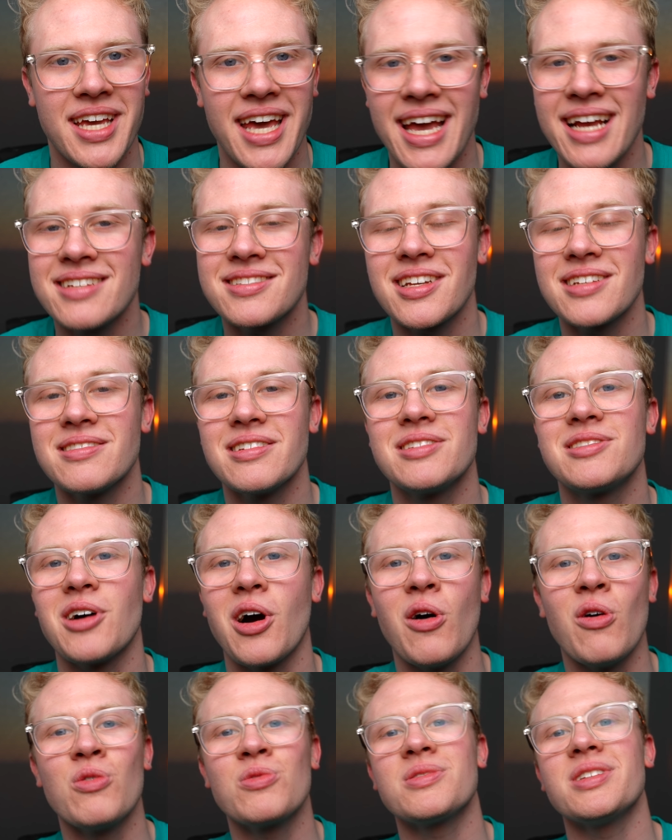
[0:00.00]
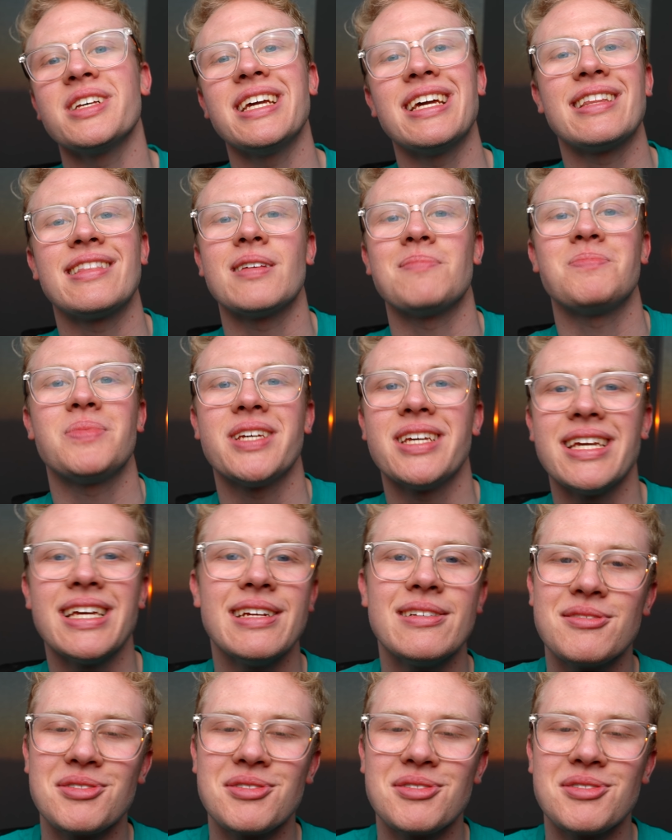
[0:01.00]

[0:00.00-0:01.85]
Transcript: Kang says it's only in the P